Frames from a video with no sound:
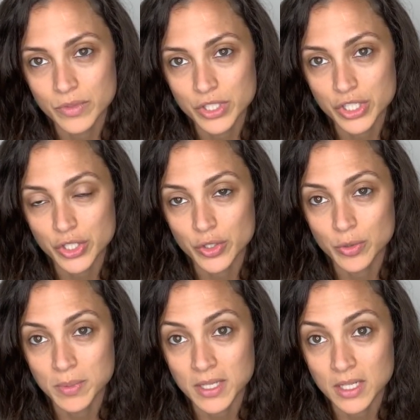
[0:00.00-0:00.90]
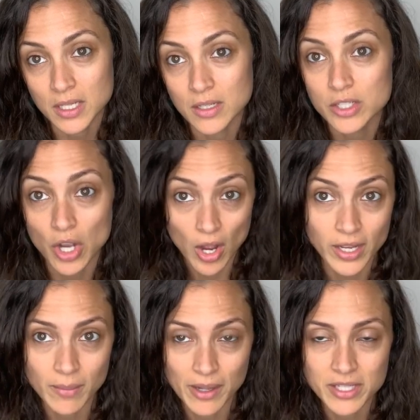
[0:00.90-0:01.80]
to be talking
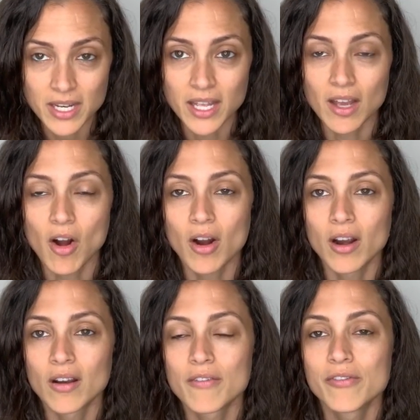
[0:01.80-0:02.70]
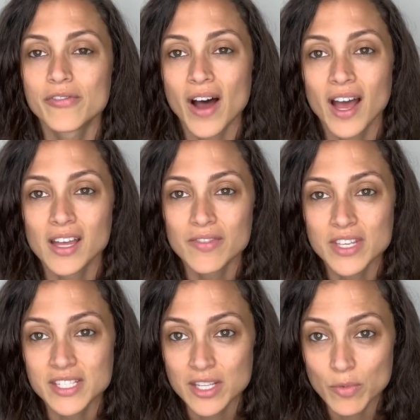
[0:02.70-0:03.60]
about today are 5
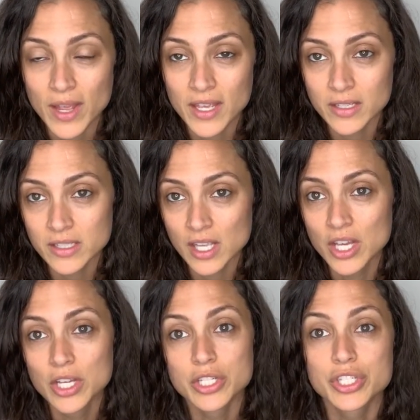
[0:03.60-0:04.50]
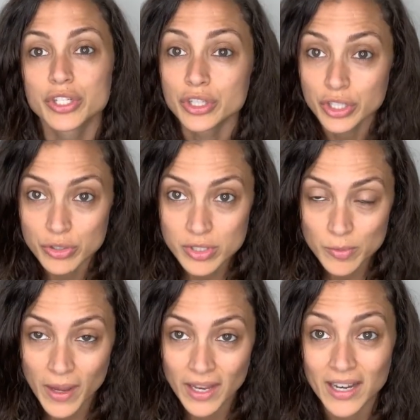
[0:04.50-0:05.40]
easy ways to lose
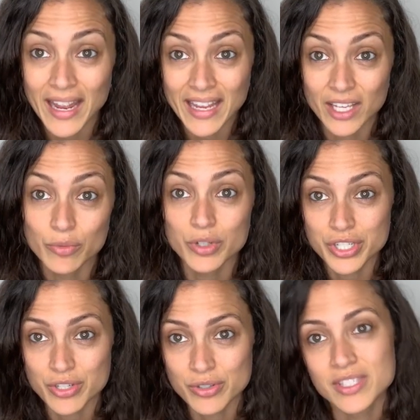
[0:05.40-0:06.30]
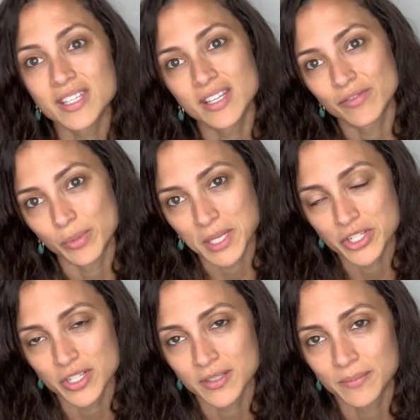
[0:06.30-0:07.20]
weight and reduce
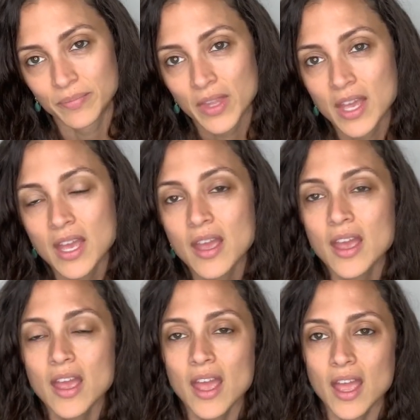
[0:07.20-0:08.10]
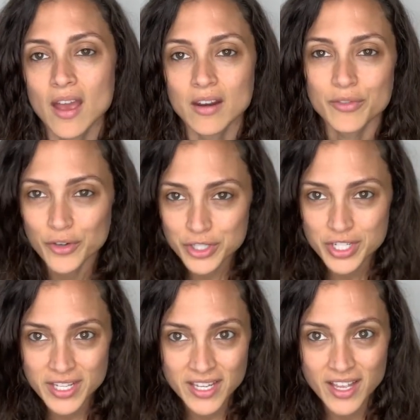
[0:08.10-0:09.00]
inflammation. And
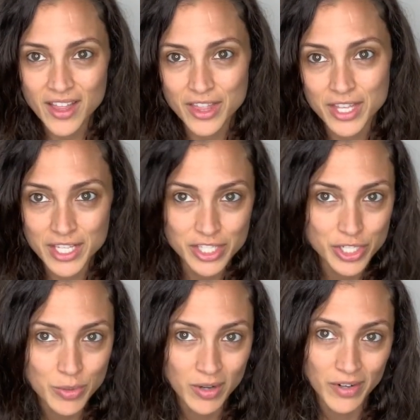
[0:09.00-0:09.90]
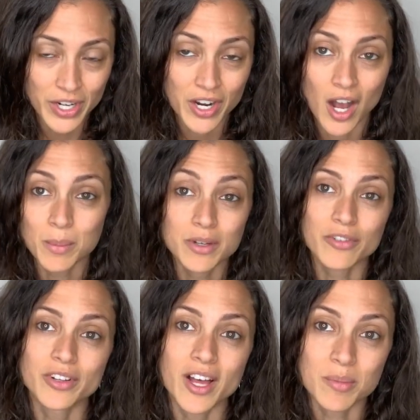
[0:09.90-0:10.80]
unfortunately, these two are very common for
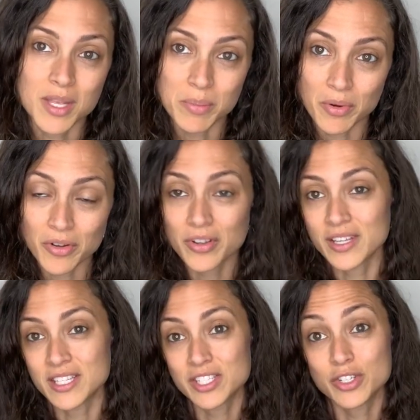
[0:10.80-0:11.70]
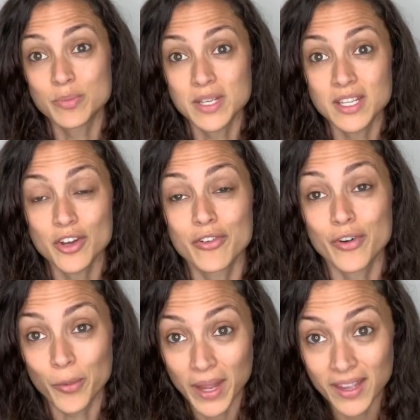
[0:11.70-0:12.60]
a lot of people, is to be
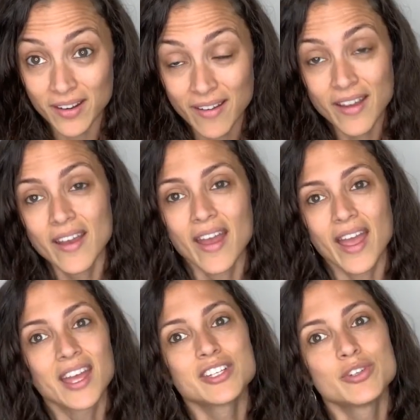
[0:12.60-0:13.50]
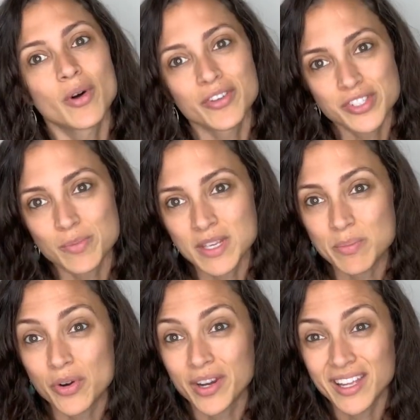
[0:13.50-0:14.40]
overweight and to also be
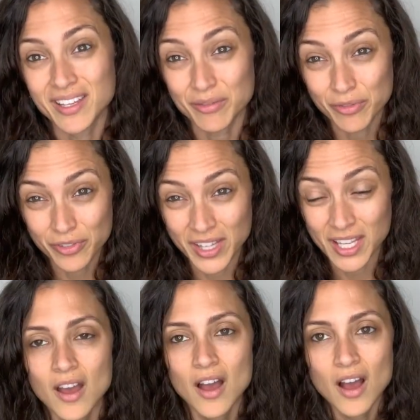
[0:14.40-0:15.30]
pretty inflamed